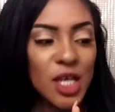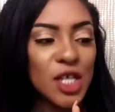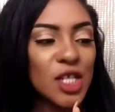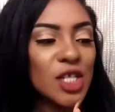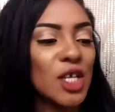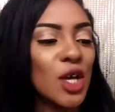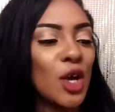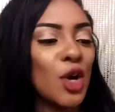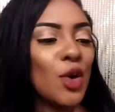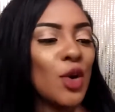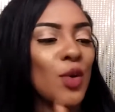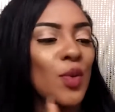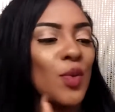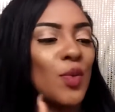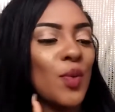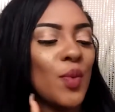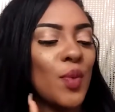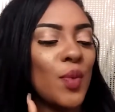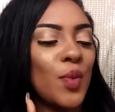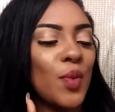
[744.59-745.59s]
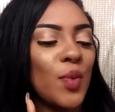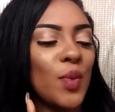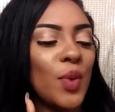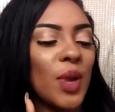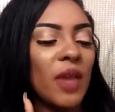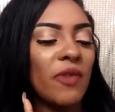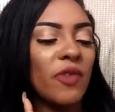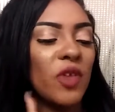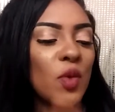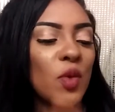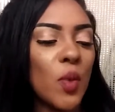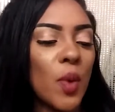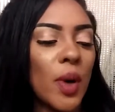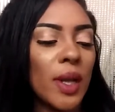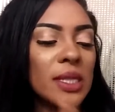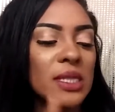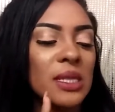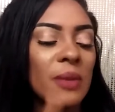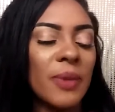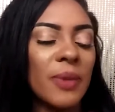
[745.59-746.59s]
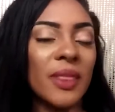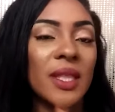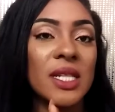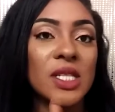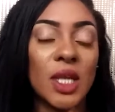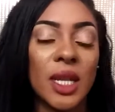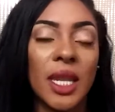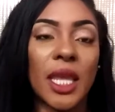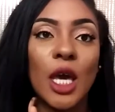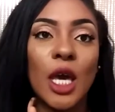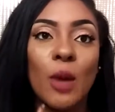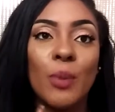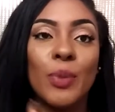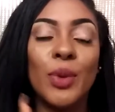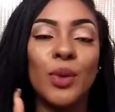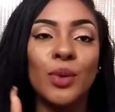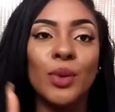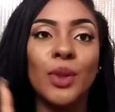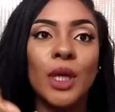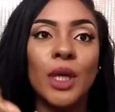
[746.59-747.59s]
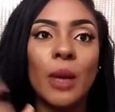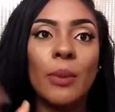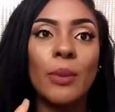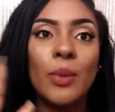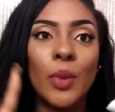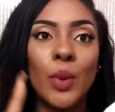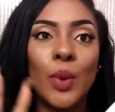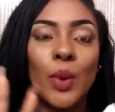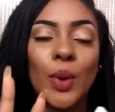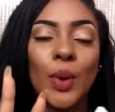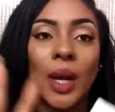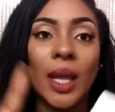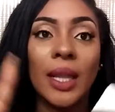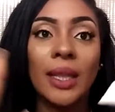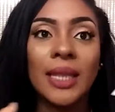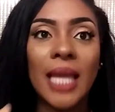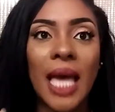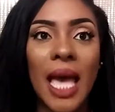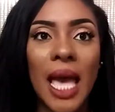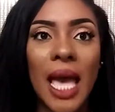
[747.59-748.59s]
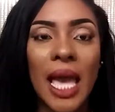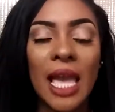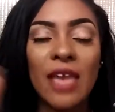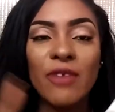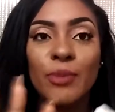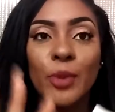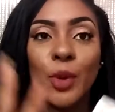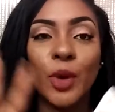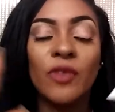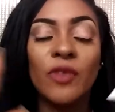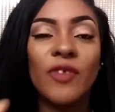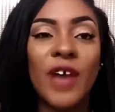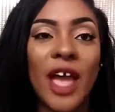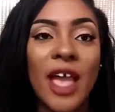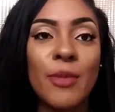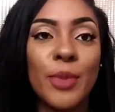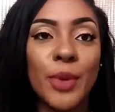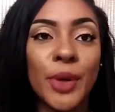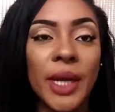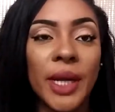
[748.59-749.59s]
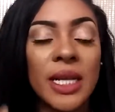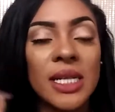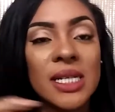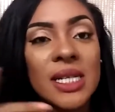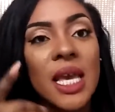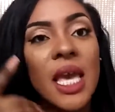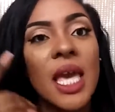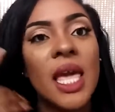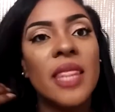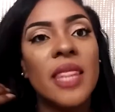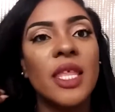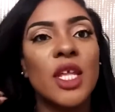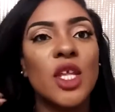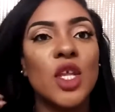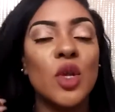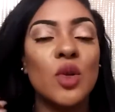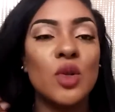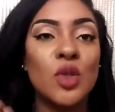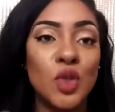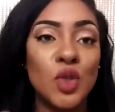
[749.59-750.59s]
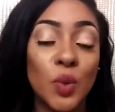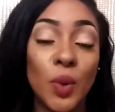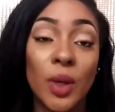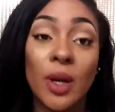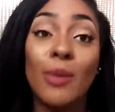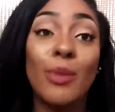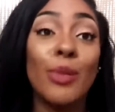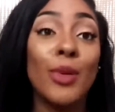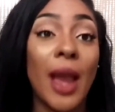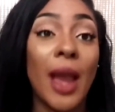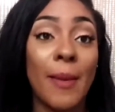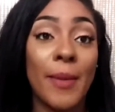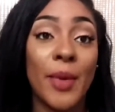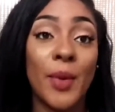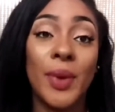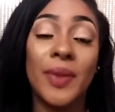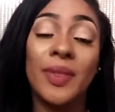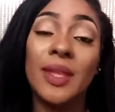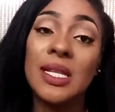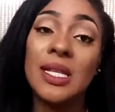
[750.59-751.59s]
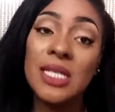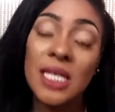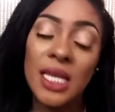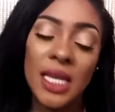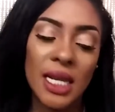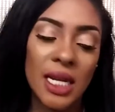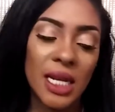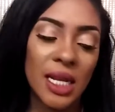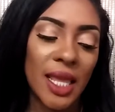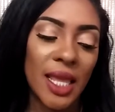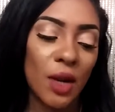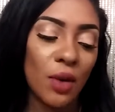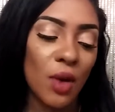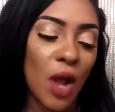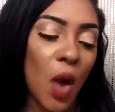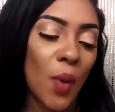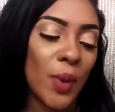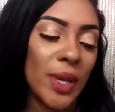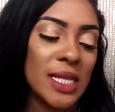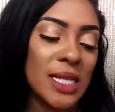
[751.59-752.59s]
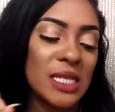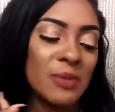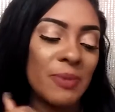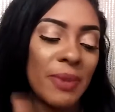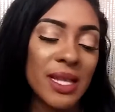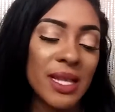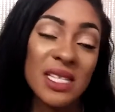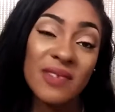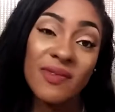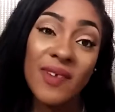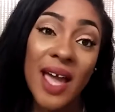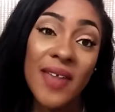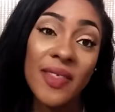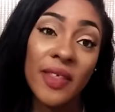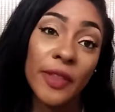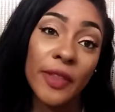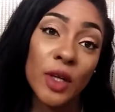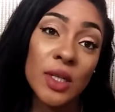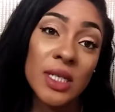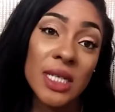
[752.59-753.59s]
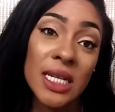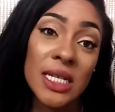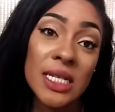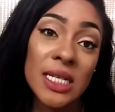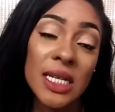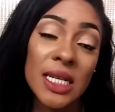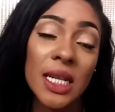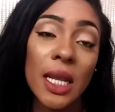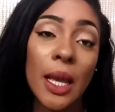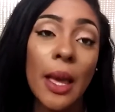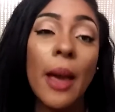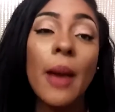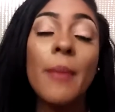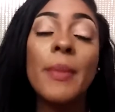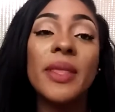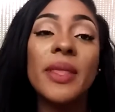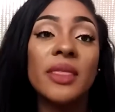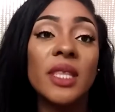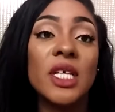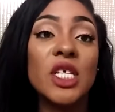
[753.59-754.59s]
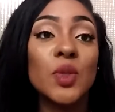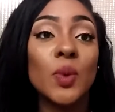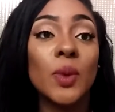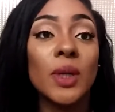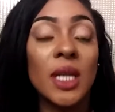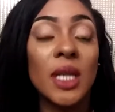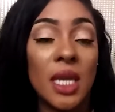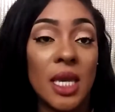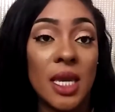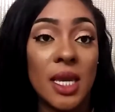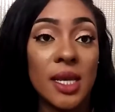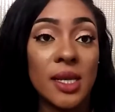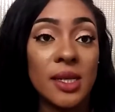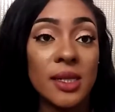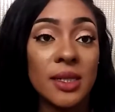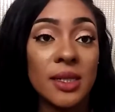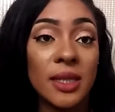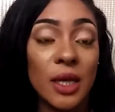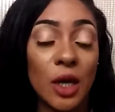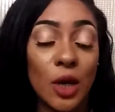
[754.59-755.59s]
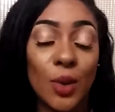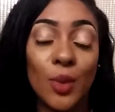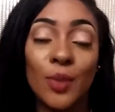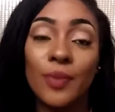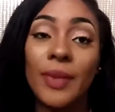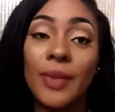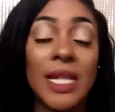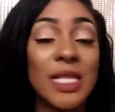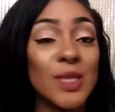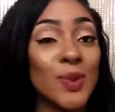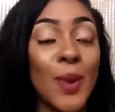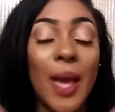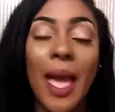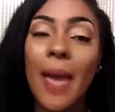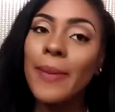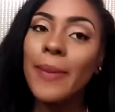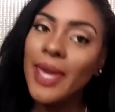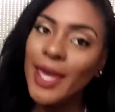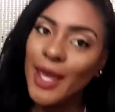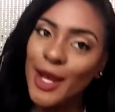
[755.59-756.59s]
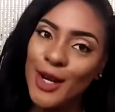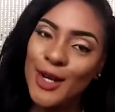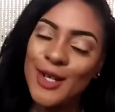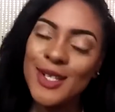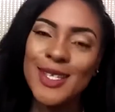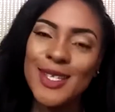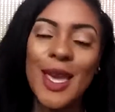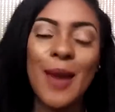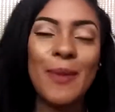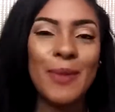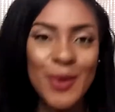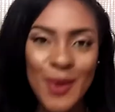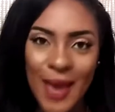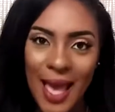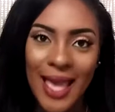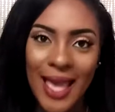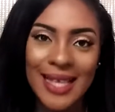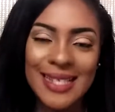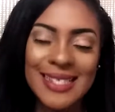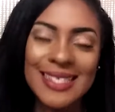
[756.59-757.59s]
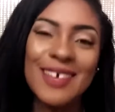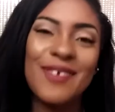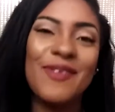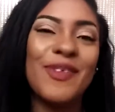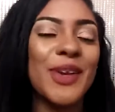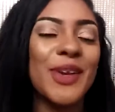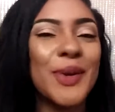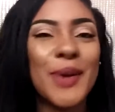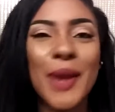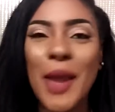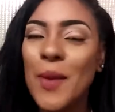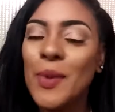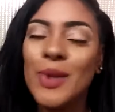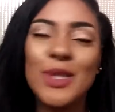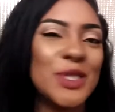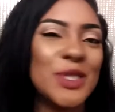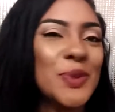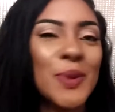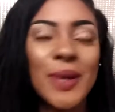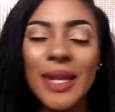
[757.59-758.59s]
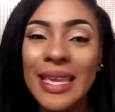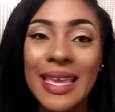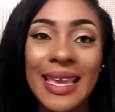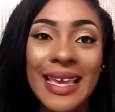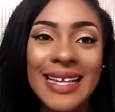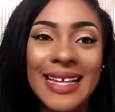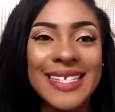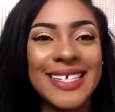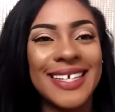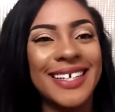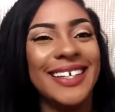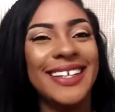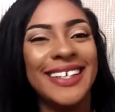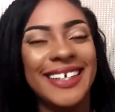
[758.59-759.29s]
So if you want something that's going to help you look more alive, more vibrant, then you do want a primer with a tint. They don't always specify that they're tinted, but this one is. So that's why I'm here, to help you guys figure out what you want to get.